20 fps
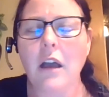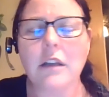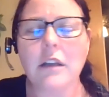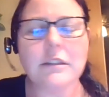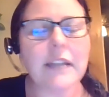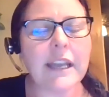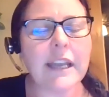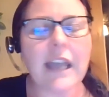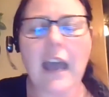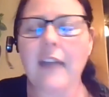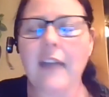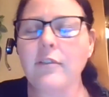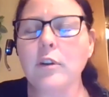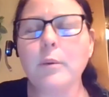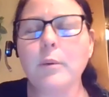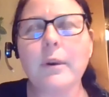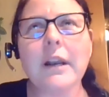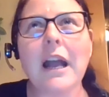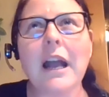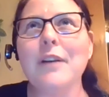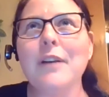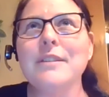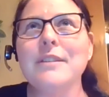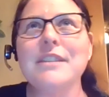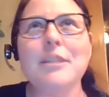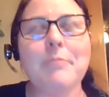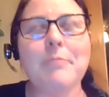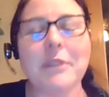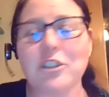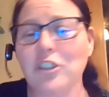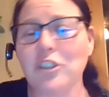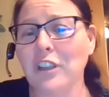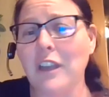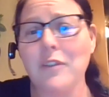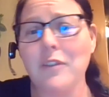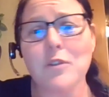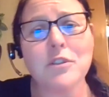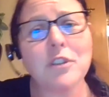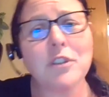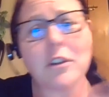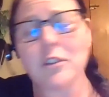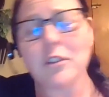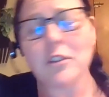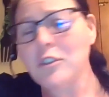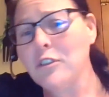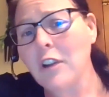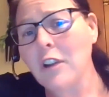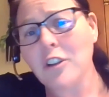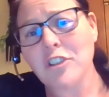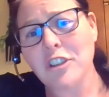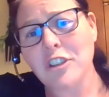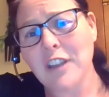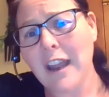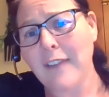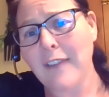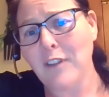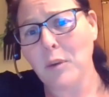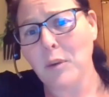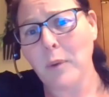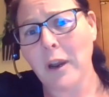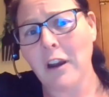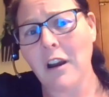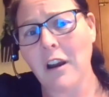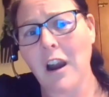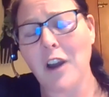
like everywhere else in Michigan, there's construction everywhere.